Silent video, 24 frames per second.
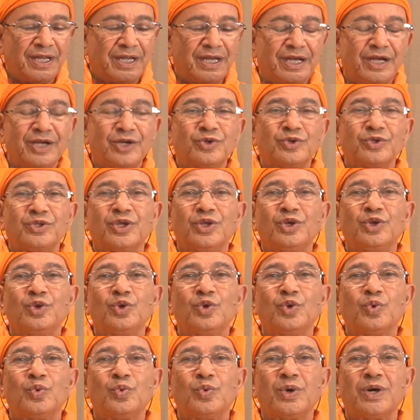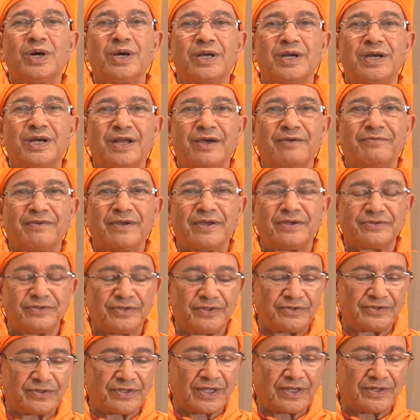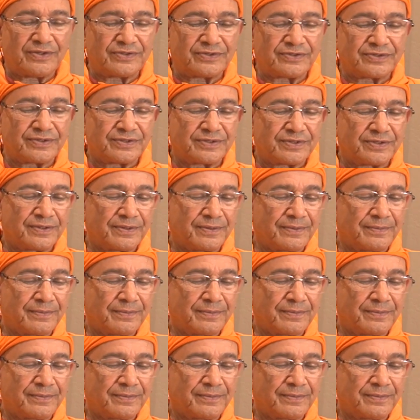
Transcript: into the new world of existence.